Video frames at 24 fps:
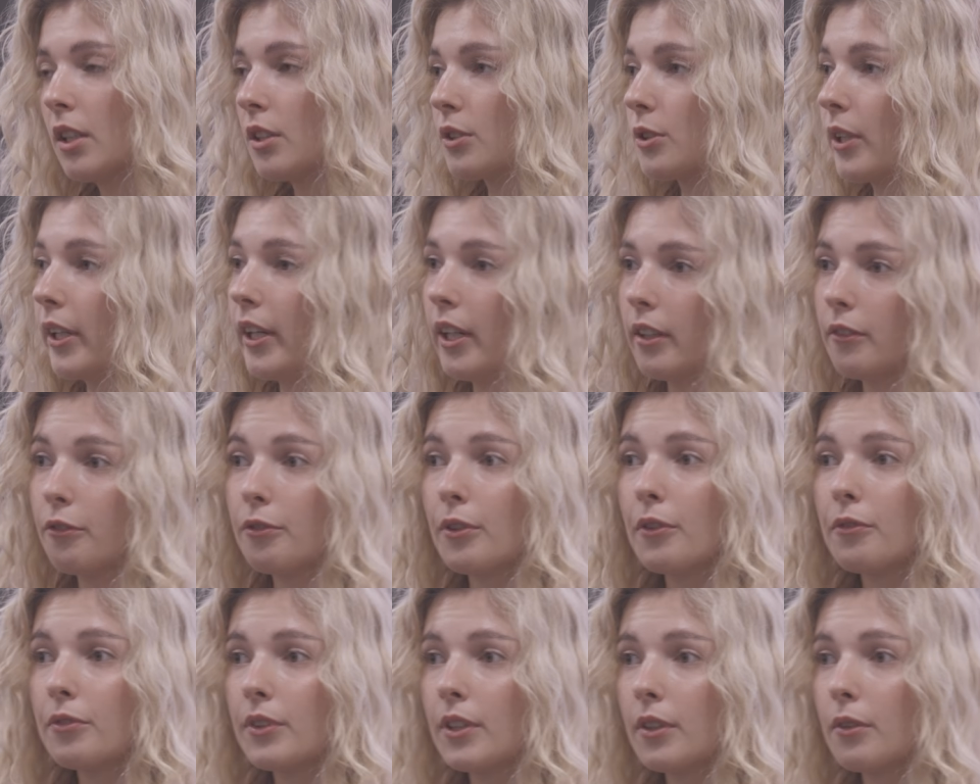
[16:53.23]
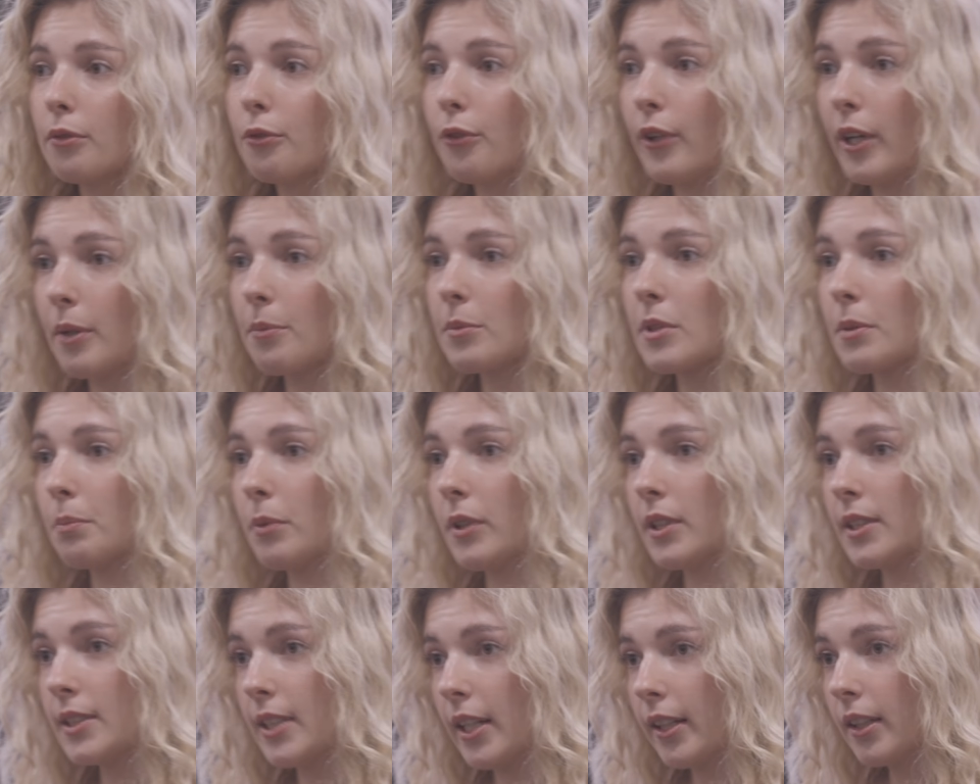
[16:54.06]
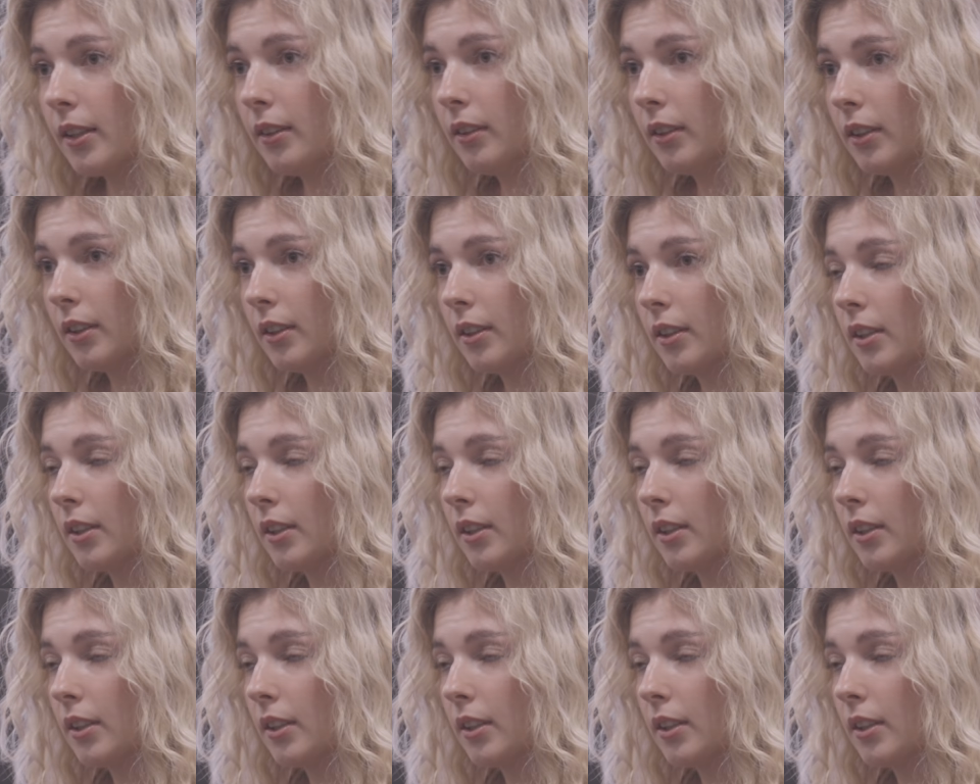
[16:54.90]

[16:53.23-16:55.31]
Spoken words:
So I had 50 frames per second.